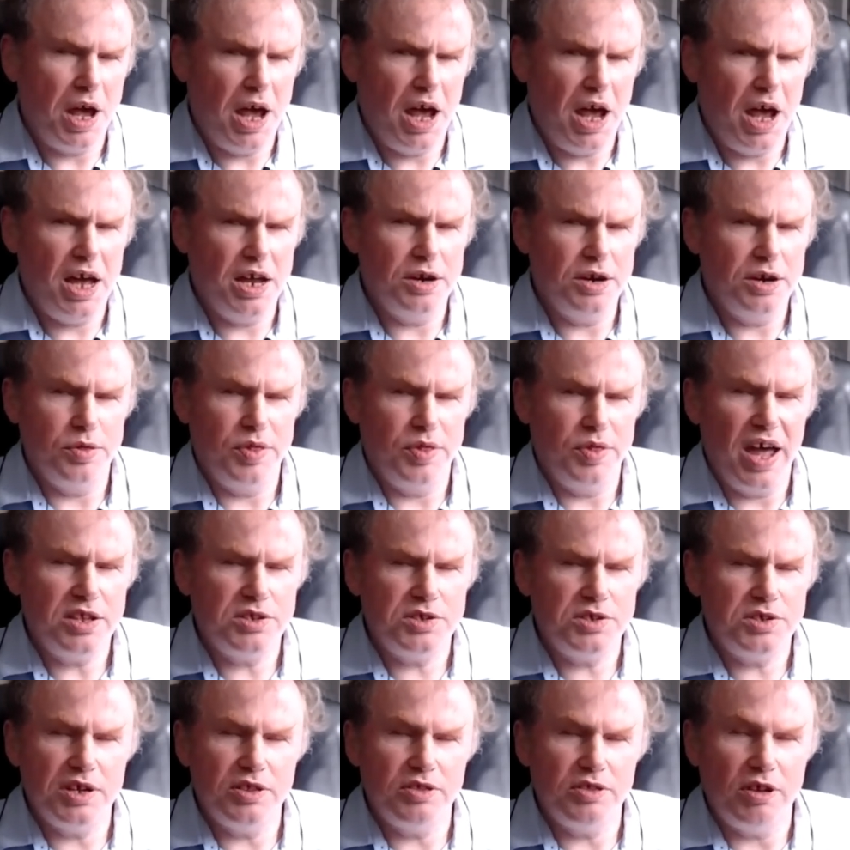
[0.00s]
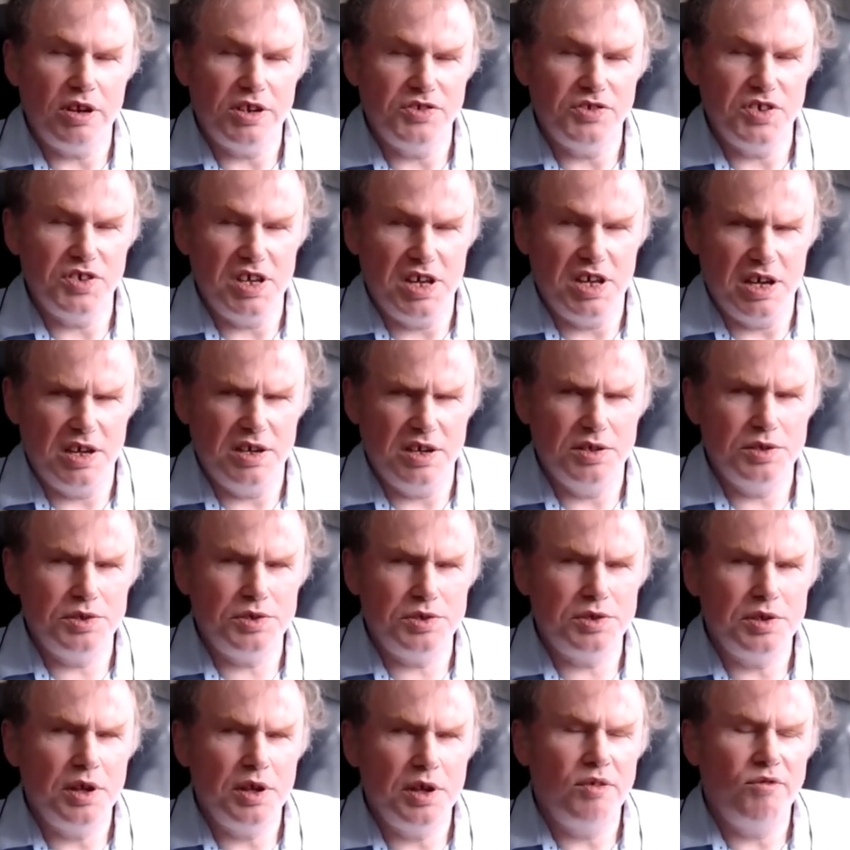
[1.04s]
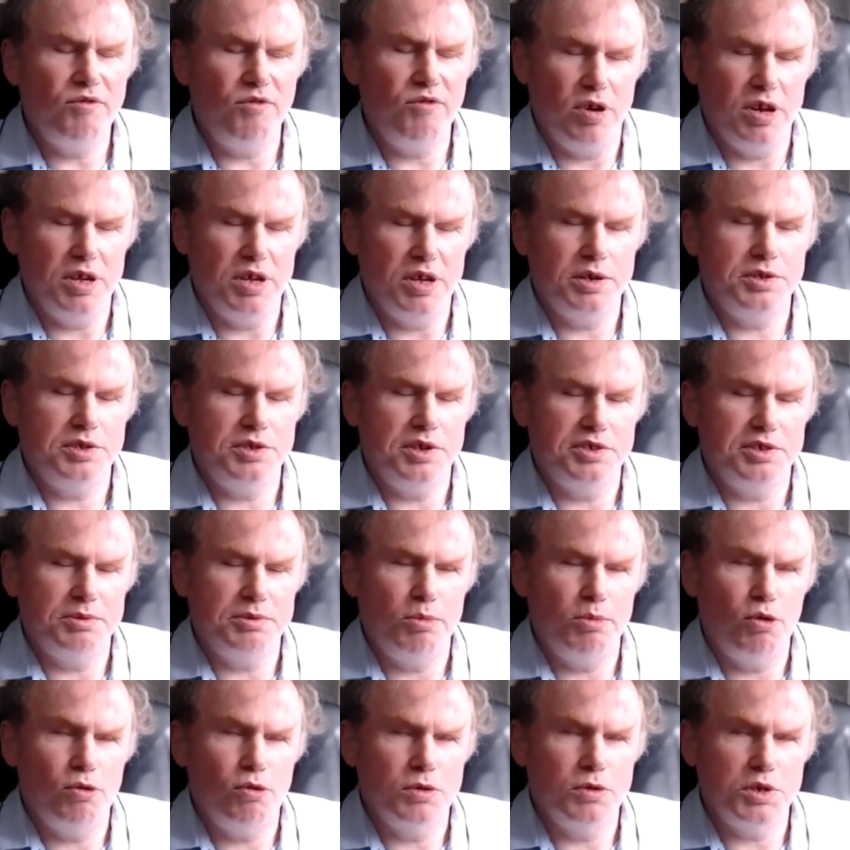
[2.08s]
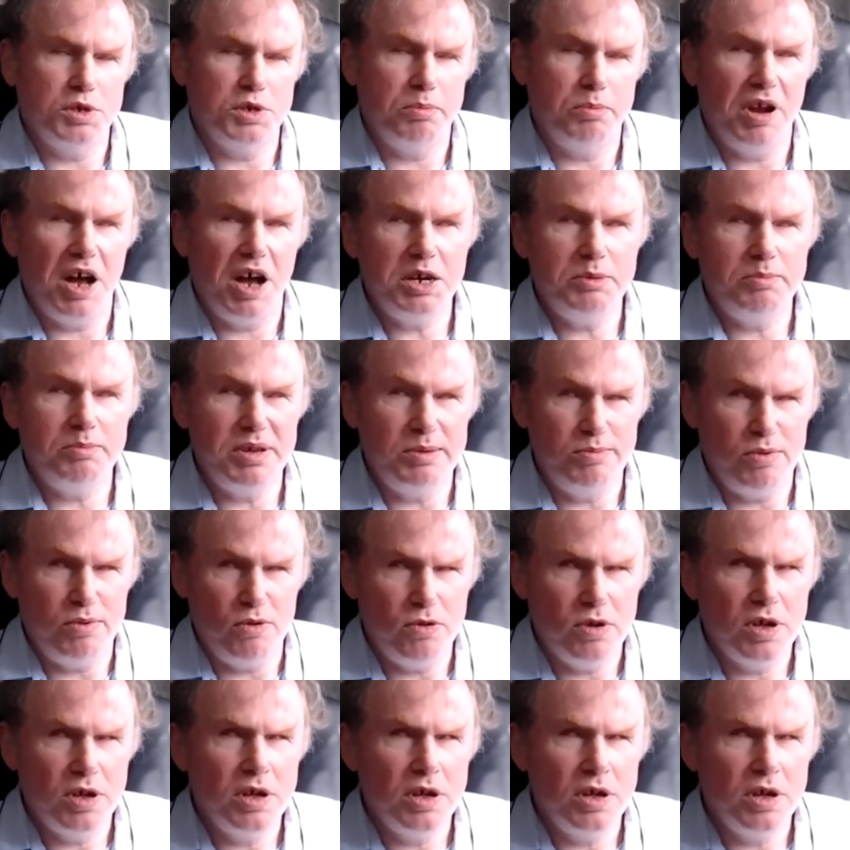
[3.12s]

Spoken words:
and that technology is fully accessible to blind people.